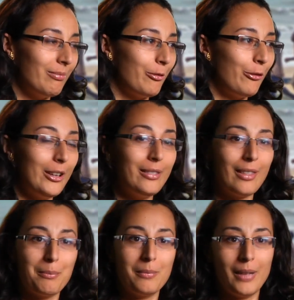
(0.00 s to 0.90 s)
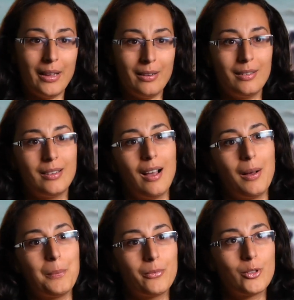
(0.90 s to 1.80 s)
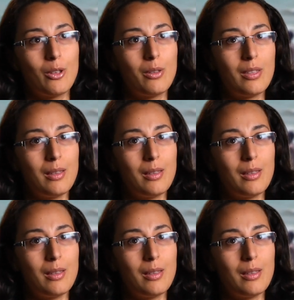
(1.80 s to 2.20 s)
feed them. And so